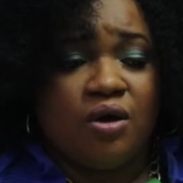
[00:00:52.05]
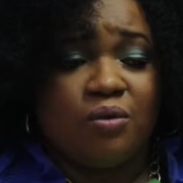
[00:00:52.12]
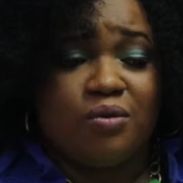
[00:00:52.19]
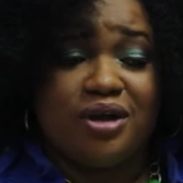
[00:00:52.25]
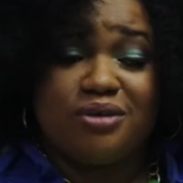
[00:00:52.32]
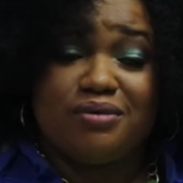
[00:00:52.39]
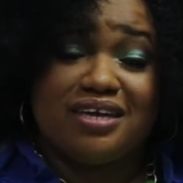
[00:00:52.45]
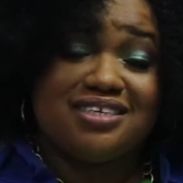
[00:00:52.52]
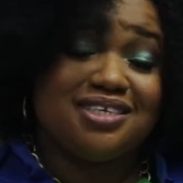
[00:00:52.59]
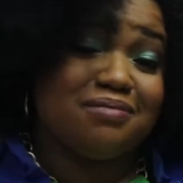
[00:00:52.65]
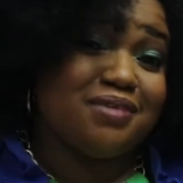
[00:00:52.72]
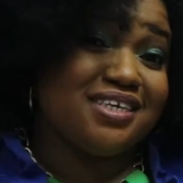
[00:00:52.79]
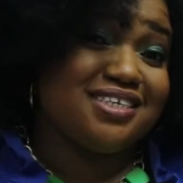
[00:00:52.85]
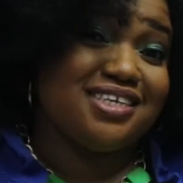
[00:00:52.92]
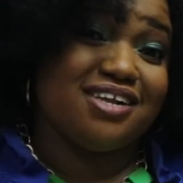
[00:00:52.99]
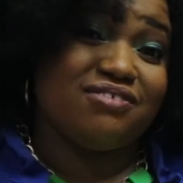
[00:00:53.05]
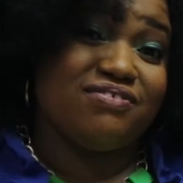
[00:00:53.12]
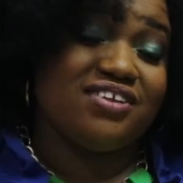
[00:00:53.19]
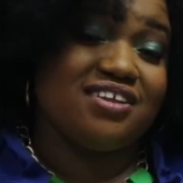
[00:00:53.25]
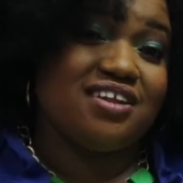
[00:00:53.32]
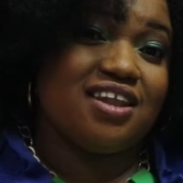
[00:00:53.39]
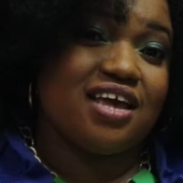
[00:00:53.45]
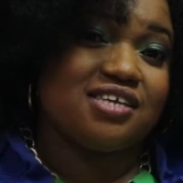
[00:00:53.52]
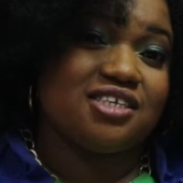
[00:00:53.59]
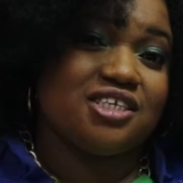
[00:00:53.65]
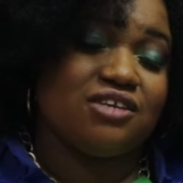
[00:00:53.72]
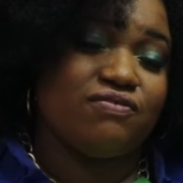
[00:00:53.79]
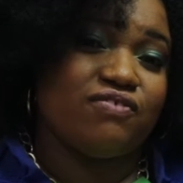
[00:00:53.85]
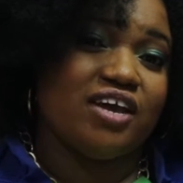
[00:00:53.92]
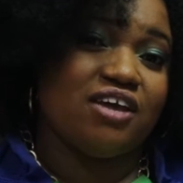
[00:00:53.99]
Where do I see myself in the
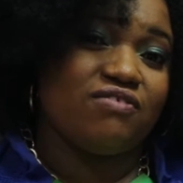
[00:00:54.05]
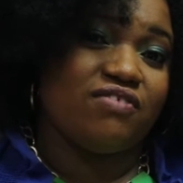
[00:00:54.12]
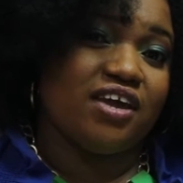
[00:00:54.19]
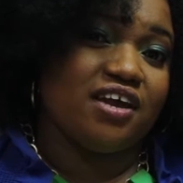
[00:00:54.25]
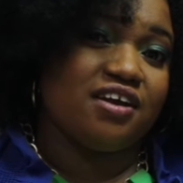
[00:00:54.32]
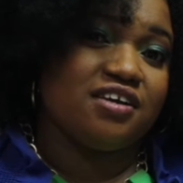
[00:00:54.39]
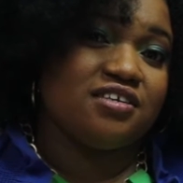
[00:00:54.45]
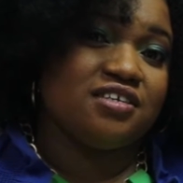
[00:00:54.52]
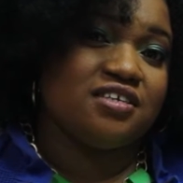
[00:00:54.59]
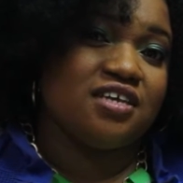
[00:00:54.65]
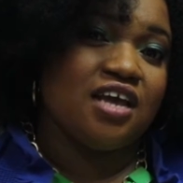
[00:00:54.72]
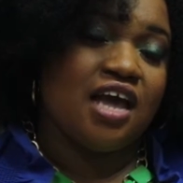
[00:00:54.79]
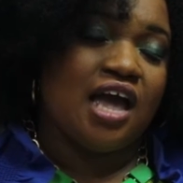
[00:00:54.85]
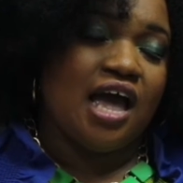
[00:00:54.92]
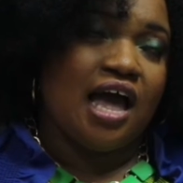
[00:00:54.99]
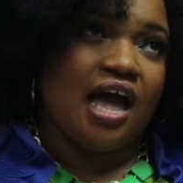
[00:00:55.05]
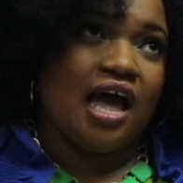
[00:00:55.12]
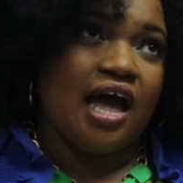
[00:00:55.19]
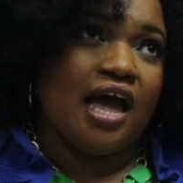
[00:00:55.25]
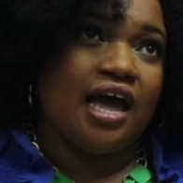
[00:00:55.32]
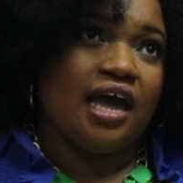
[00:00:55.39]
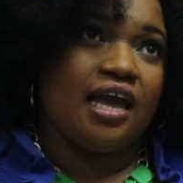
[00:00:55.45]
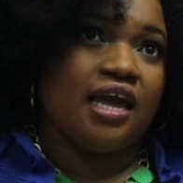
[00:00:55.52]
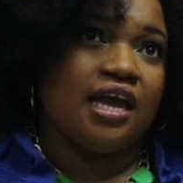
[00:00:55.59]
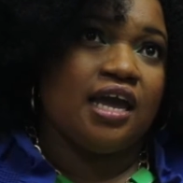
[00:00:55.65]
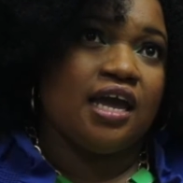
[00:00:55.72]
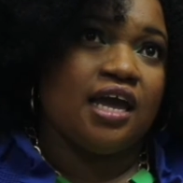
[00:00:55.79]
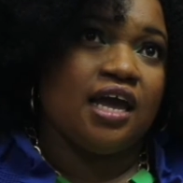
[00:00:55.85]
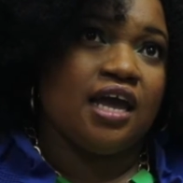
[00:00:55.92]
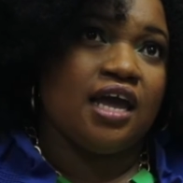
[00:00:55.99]
next 5 years?
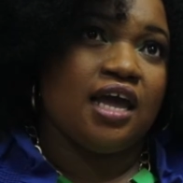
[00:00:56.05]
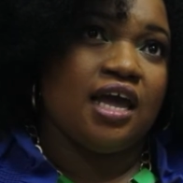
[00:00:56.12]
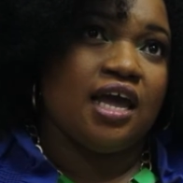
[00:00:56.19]
I